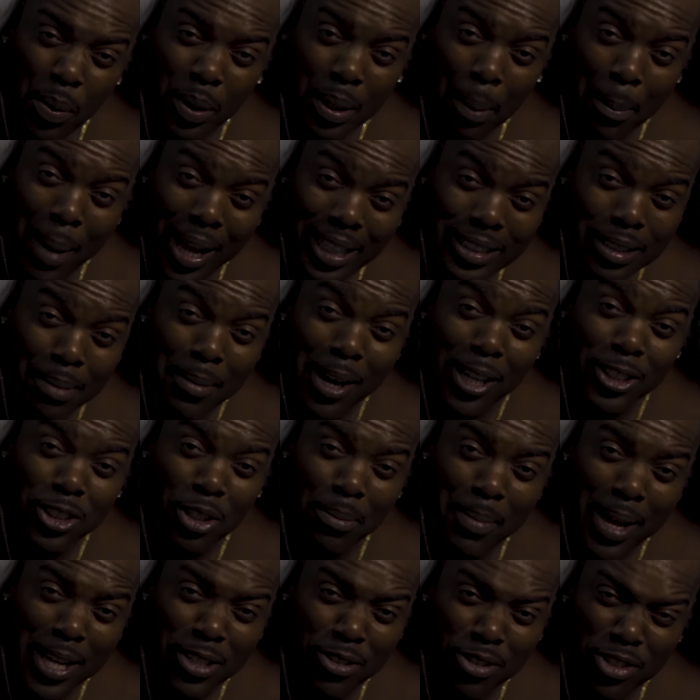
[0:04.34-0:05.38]
want to maximize your
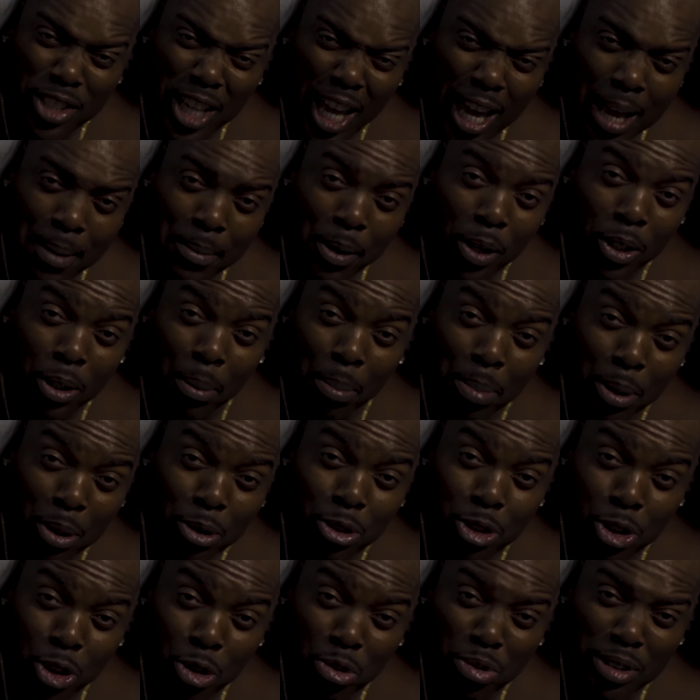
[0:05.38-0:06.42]
mattress game, go to
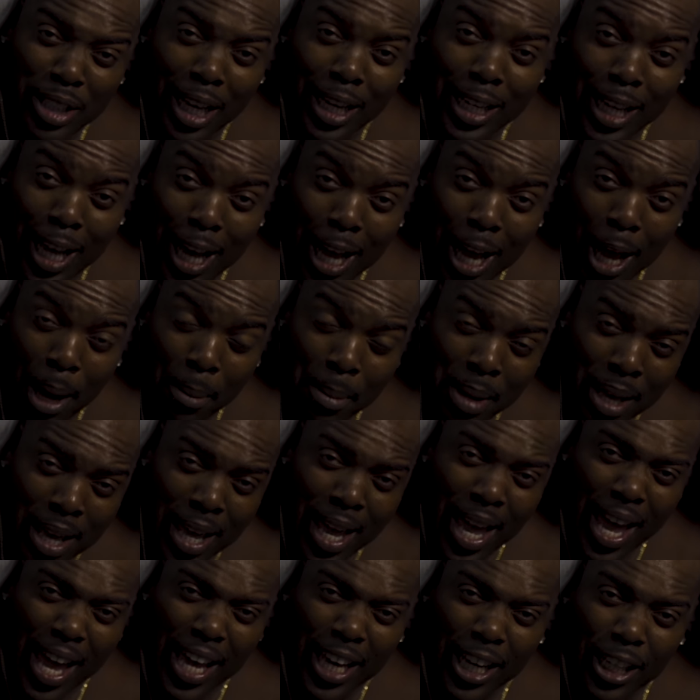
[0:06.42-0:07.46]
bluechews.com
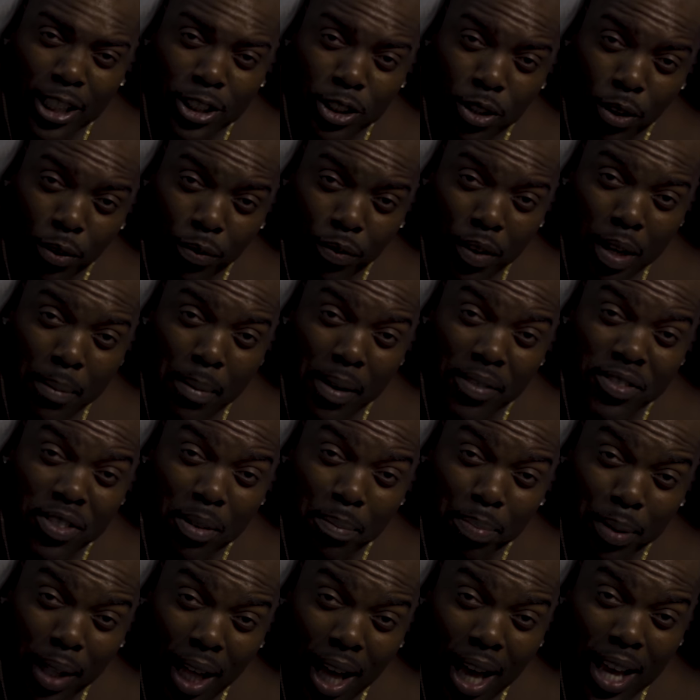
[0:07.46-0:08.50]
and get your free month
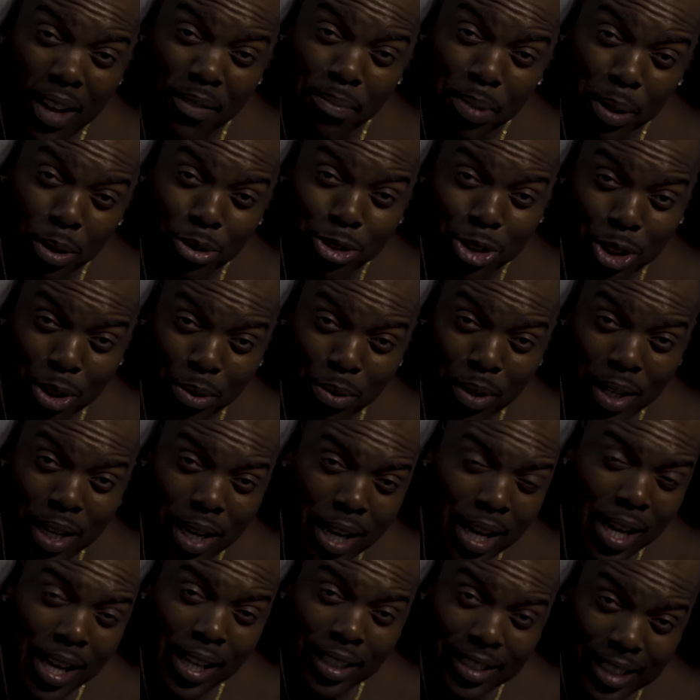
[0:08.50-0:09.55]
supply of Blue Chew.
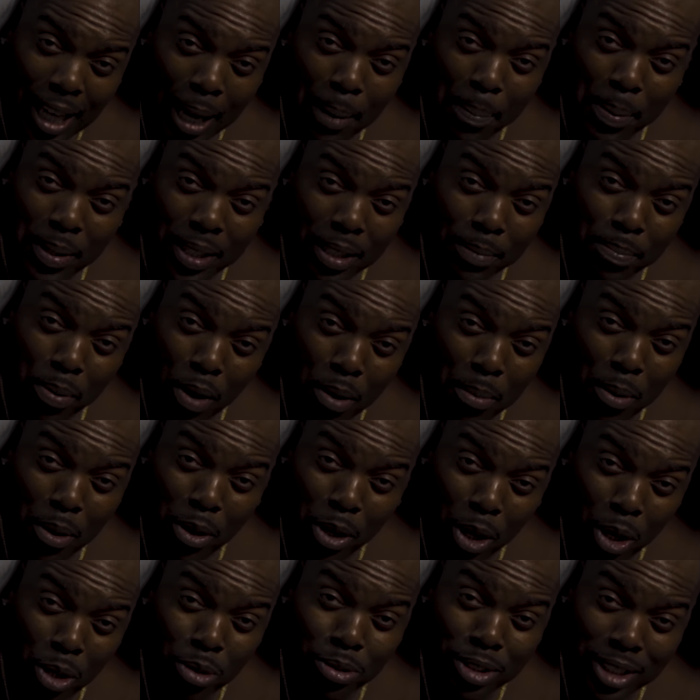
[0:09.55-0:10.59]
Type in the promo
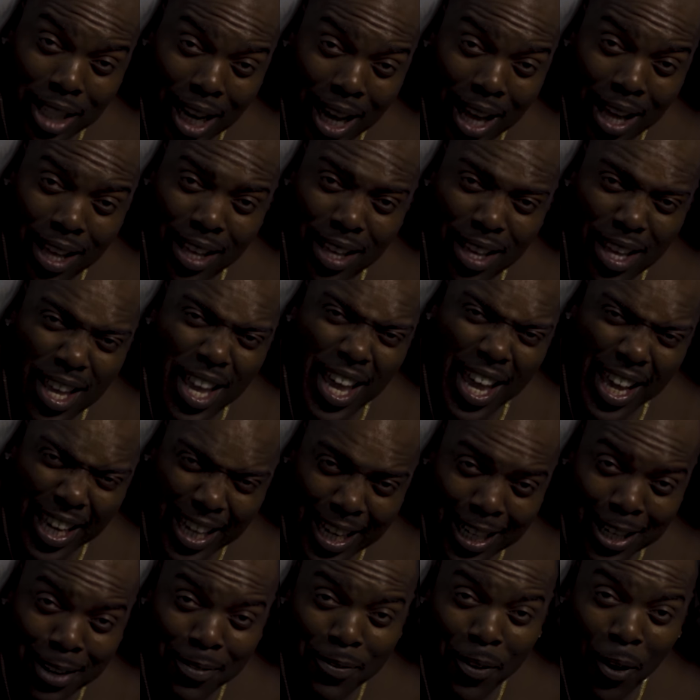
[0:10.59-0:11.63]
code JAH and
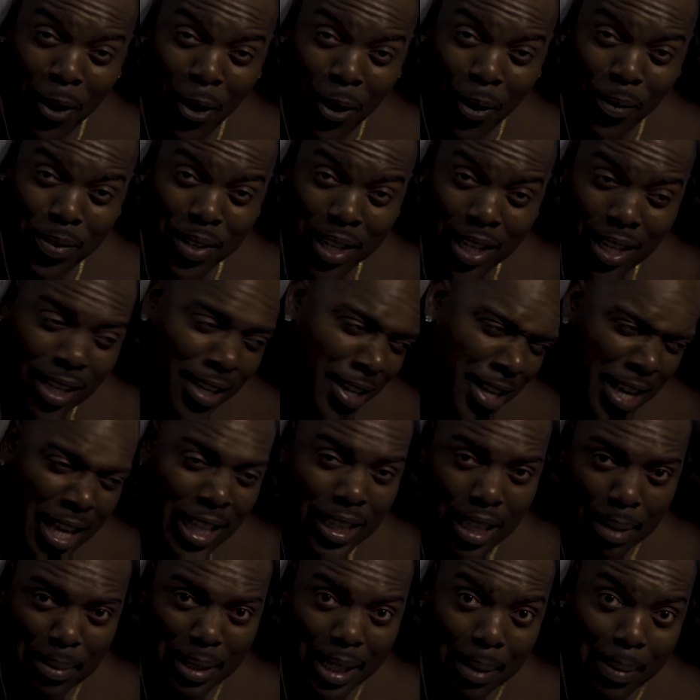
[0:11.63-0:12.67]
get involved.
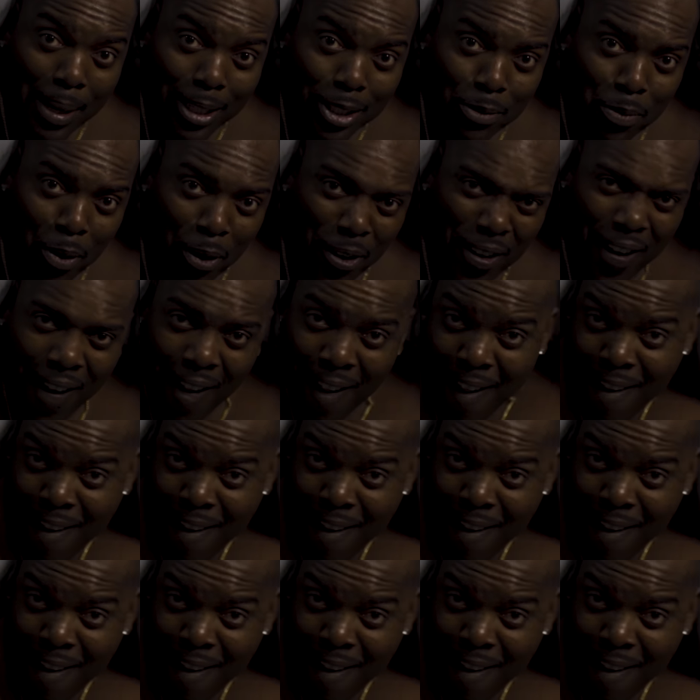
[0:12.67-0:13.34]
Let me get back to work.